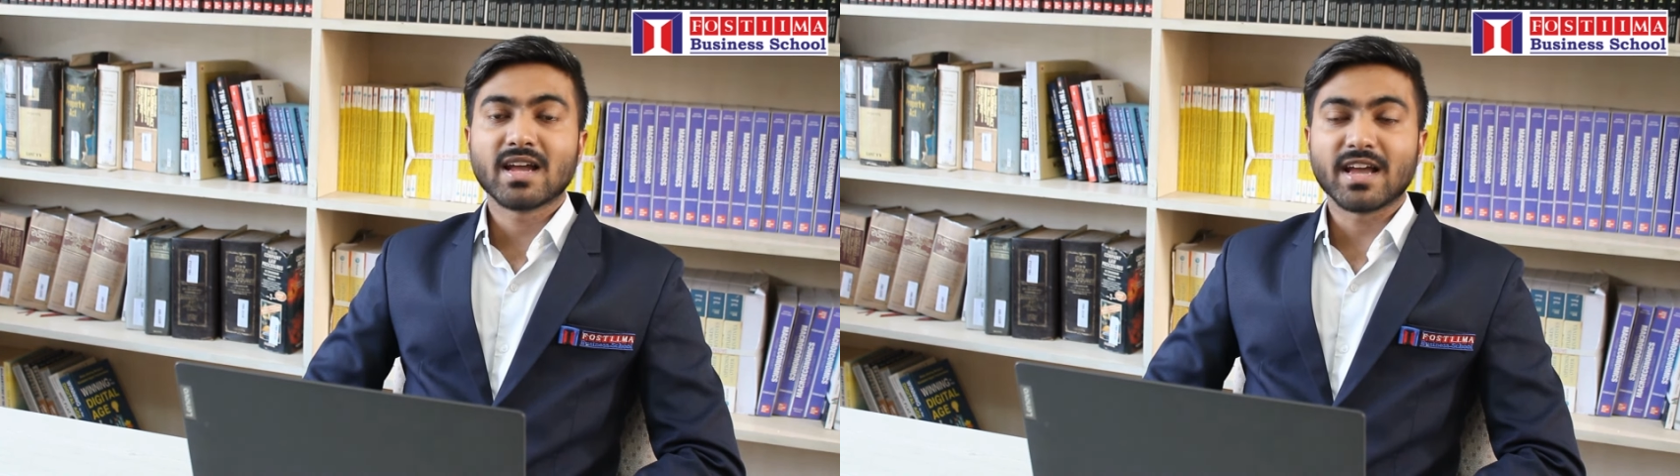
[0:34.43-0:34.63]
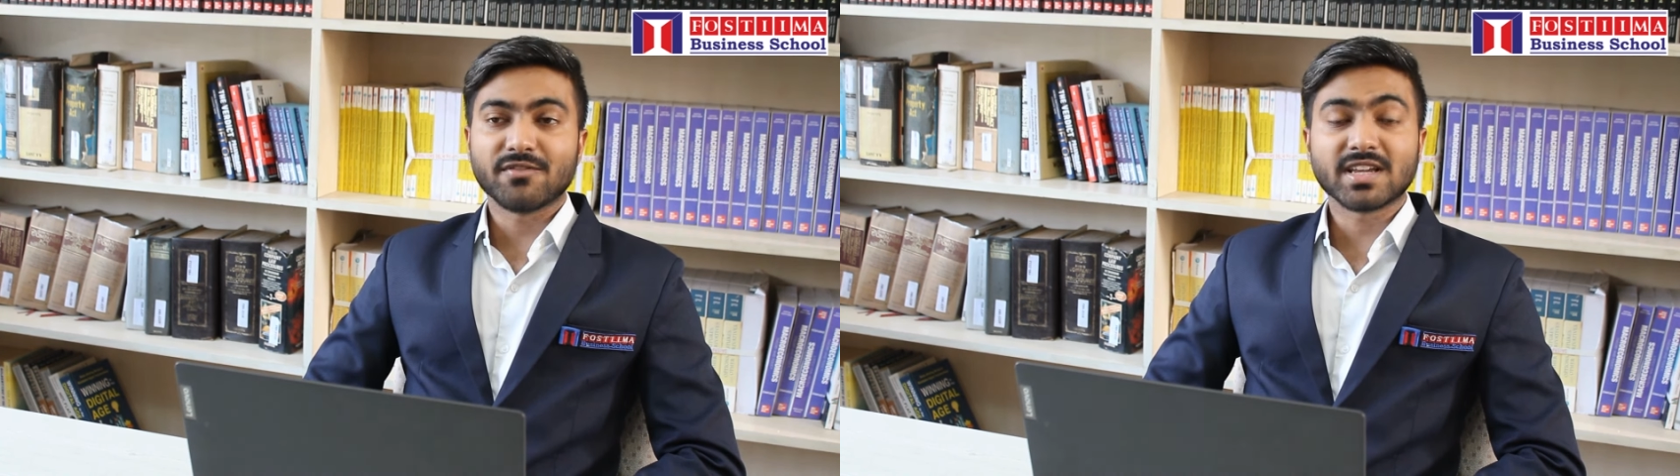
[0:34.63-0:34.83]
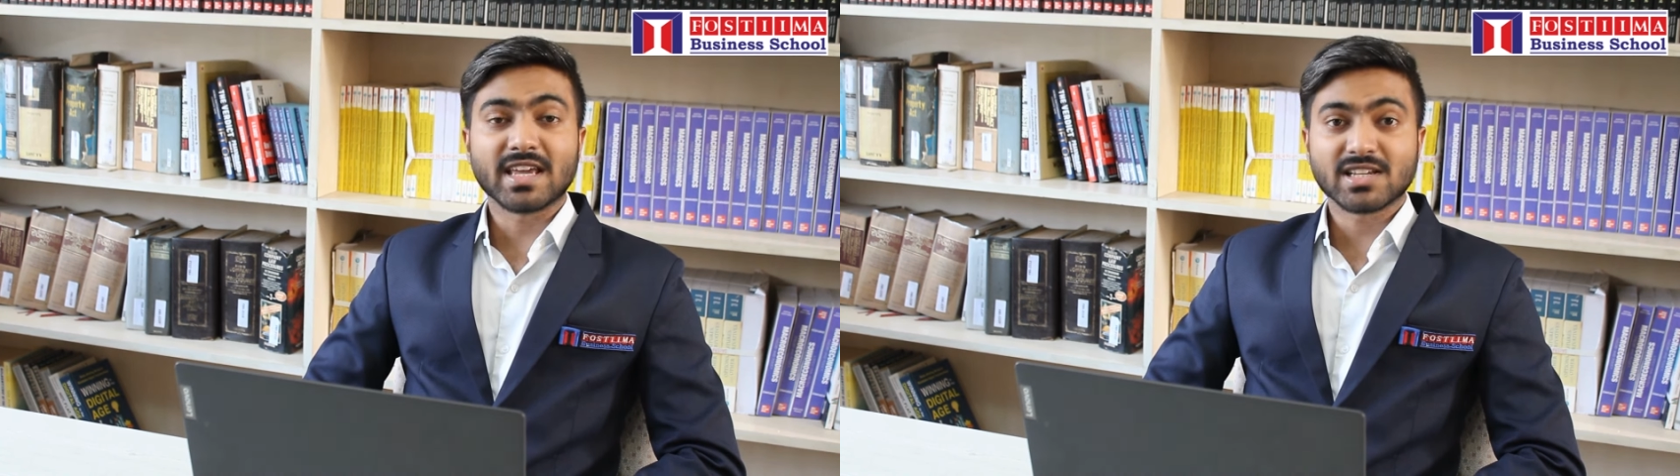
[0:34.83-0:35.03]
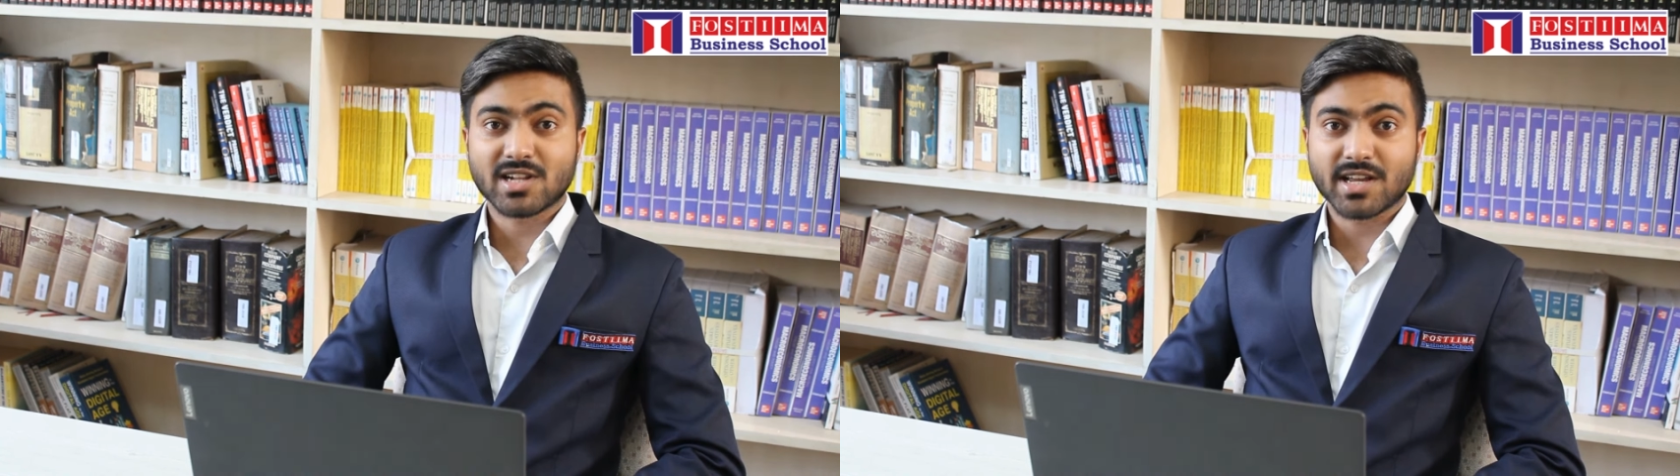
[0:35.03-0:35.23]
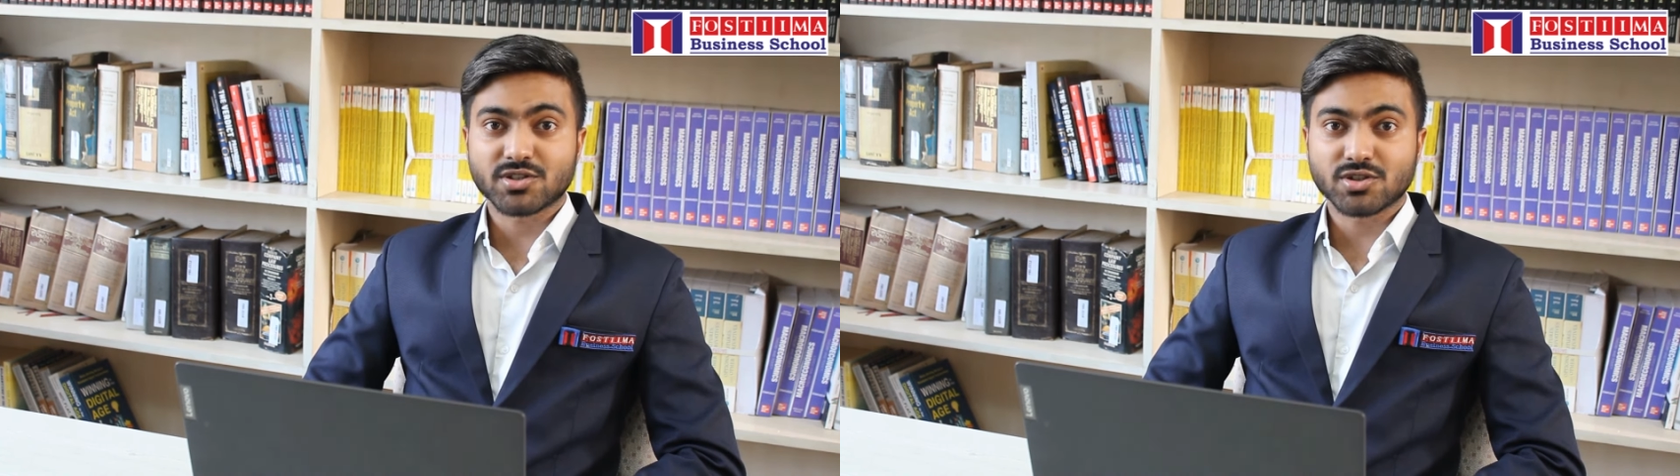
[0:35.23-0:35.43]
Every guest
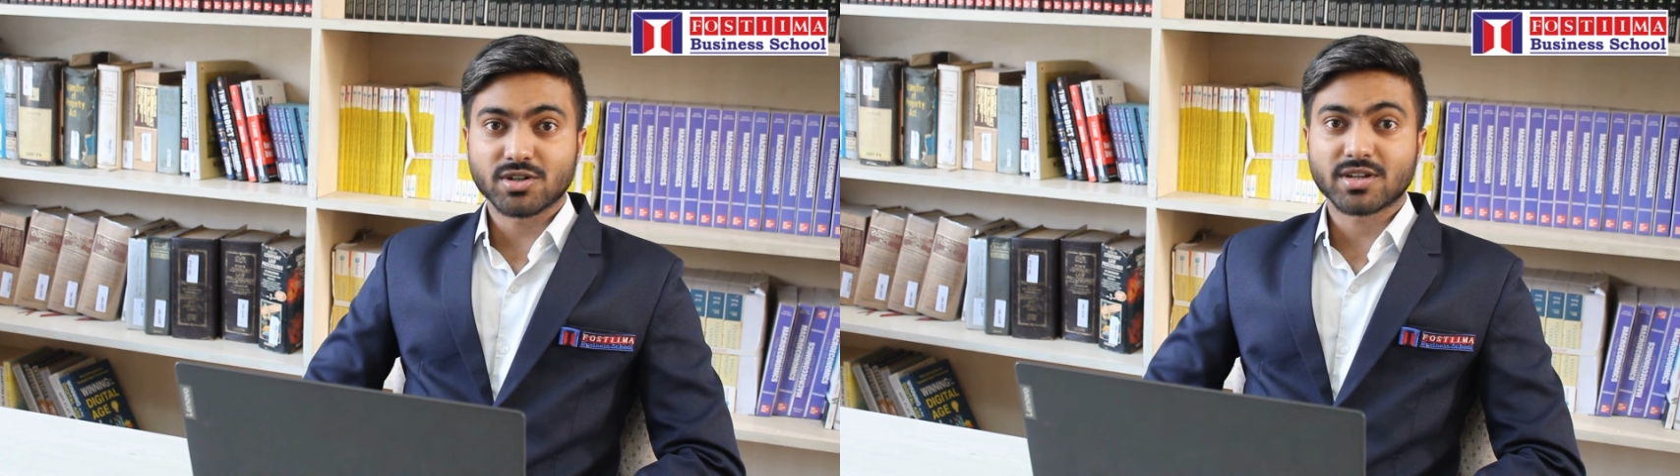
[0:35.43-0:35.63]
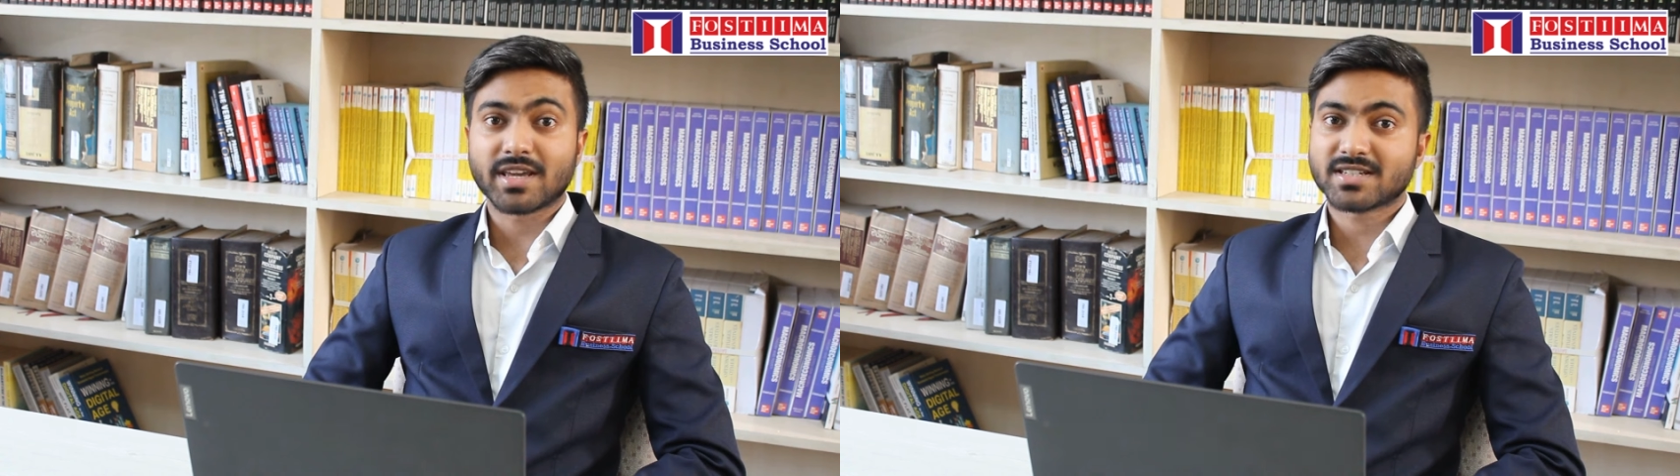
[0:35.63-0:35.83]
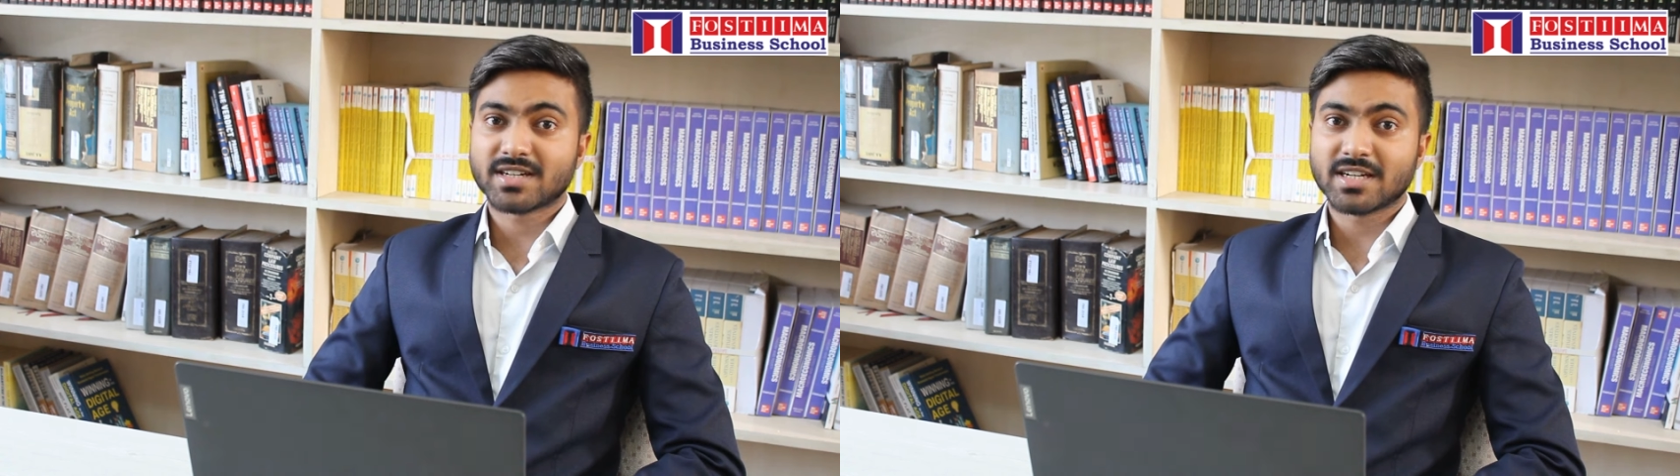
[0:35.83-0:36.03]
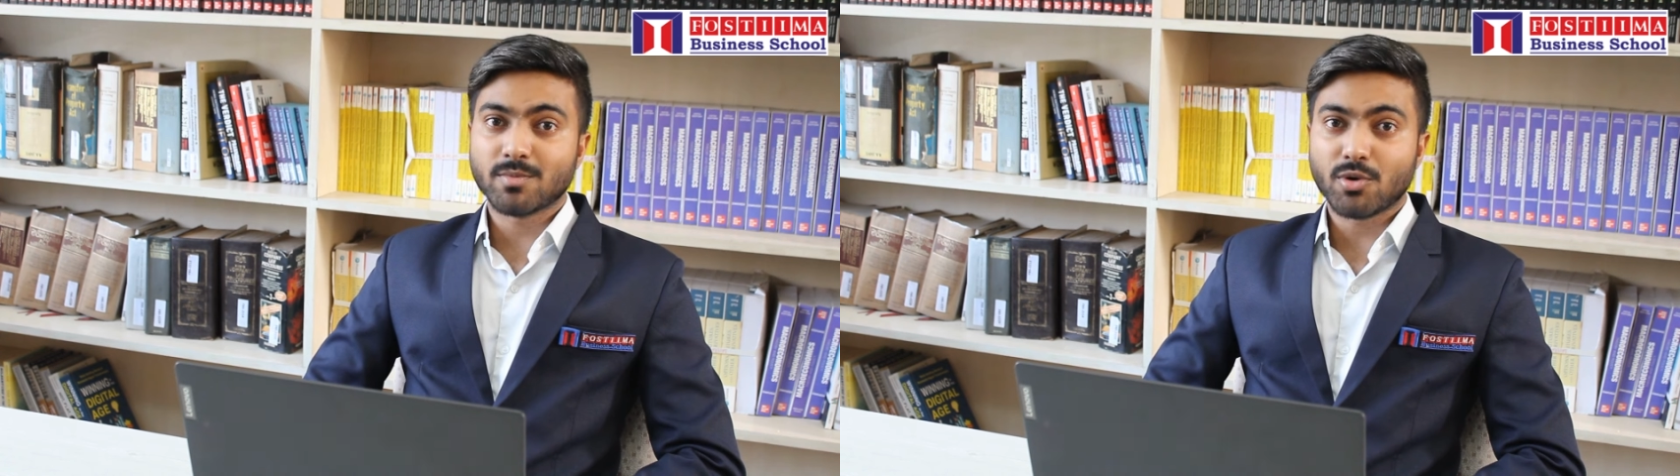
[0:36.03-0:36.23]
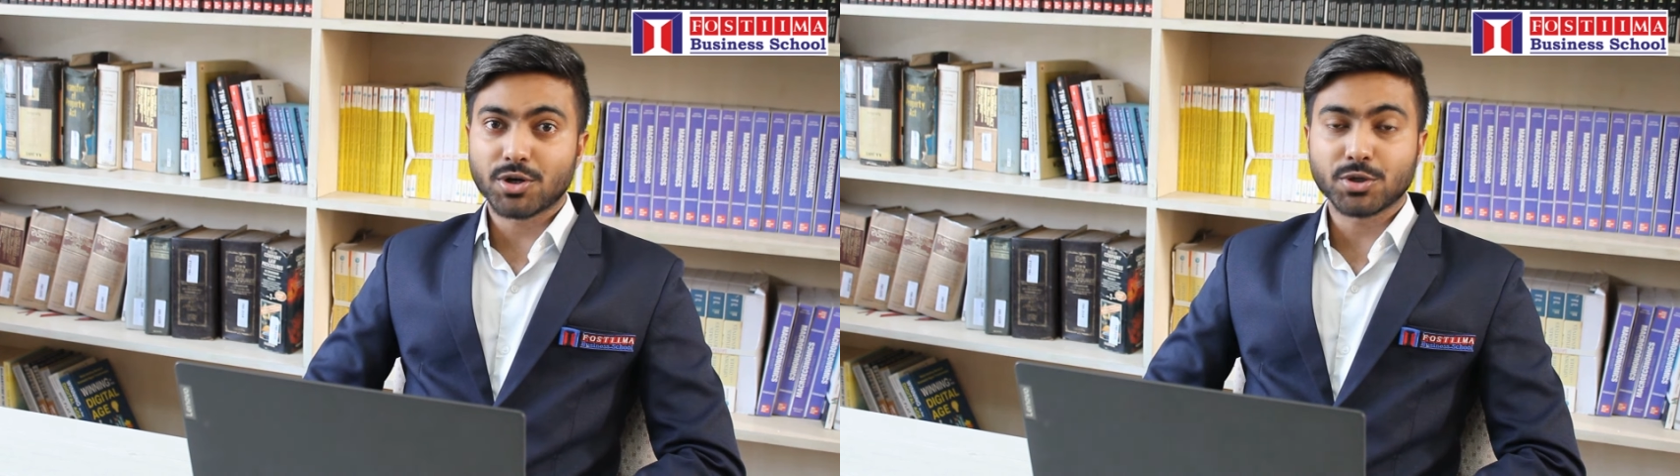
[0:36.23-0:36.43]
lecture, case study
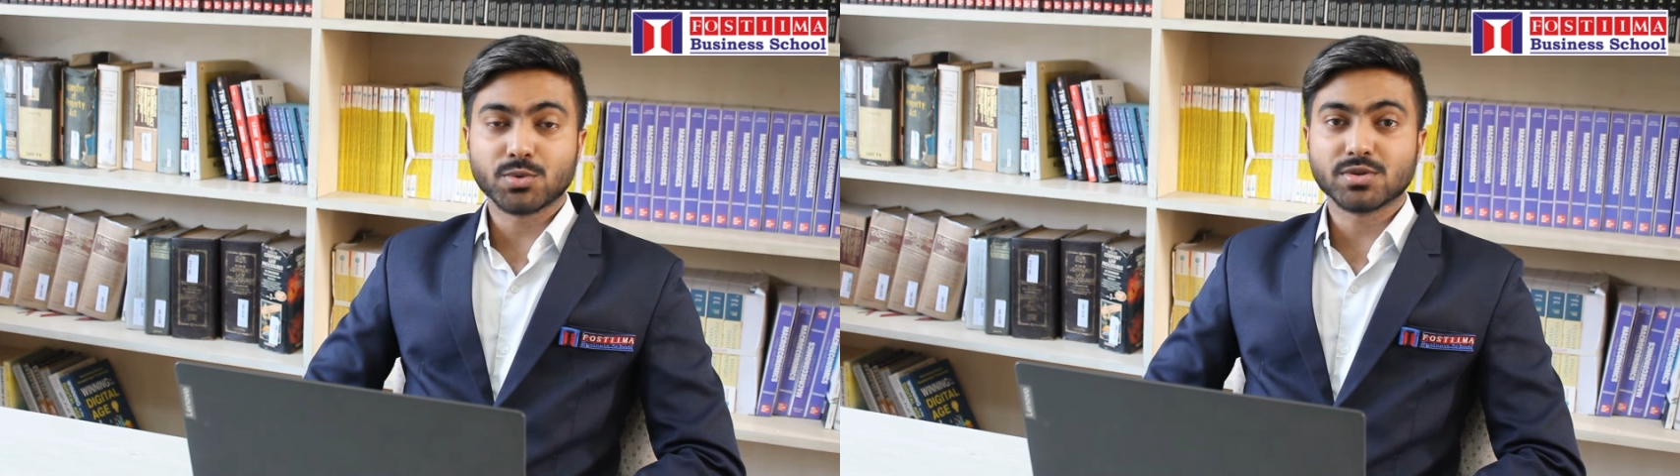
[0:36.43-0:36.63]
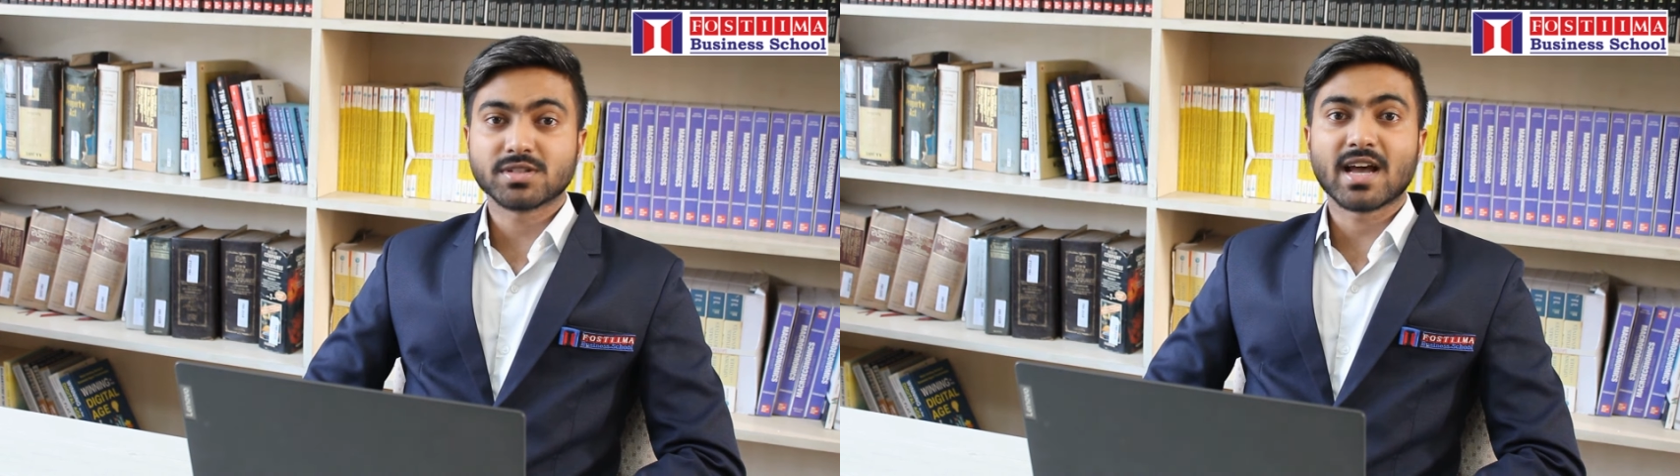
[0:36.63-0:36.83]
modules